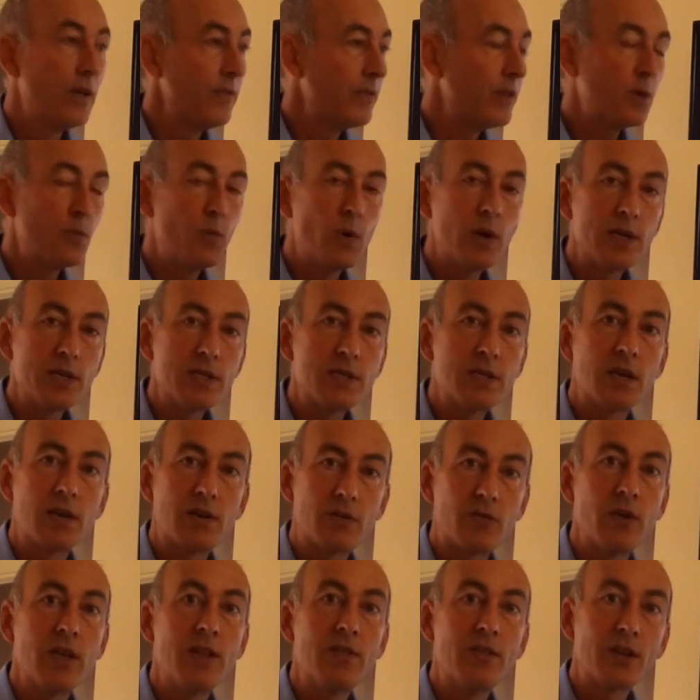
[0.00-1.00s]
the ones that
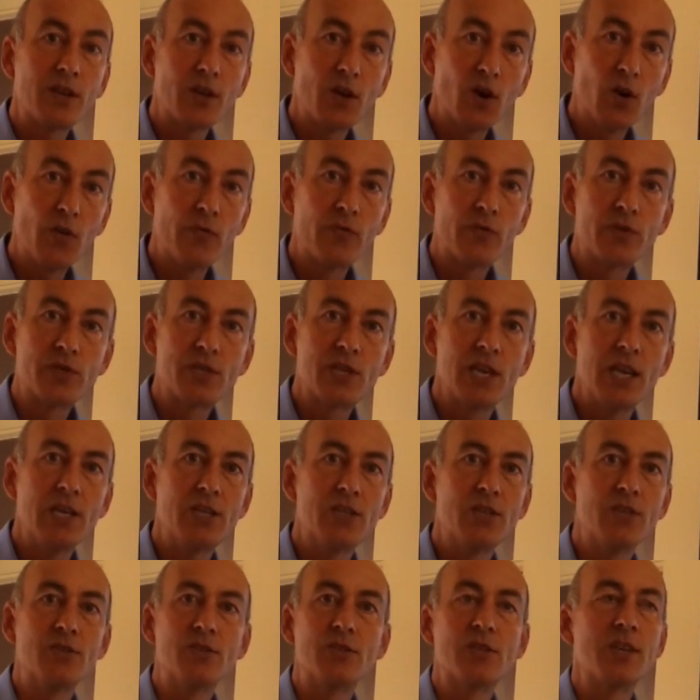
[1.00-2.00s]
are in the
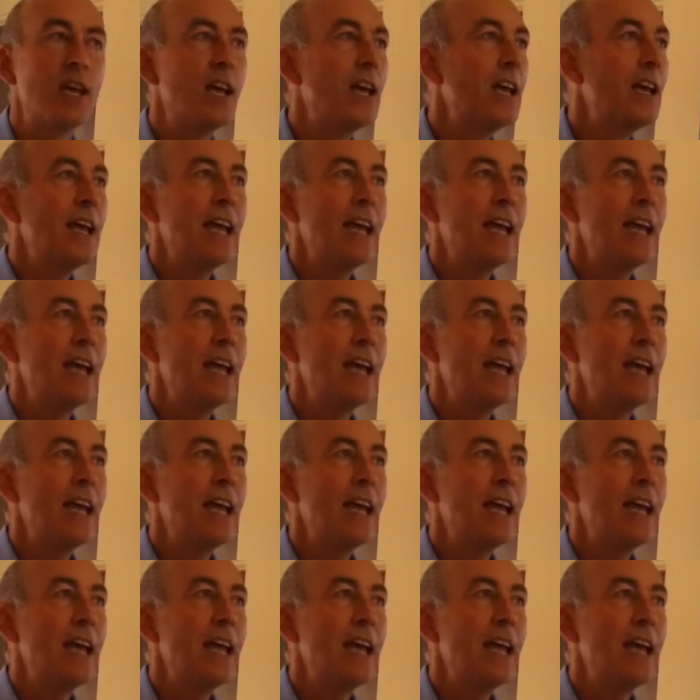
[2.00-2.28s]
conversations,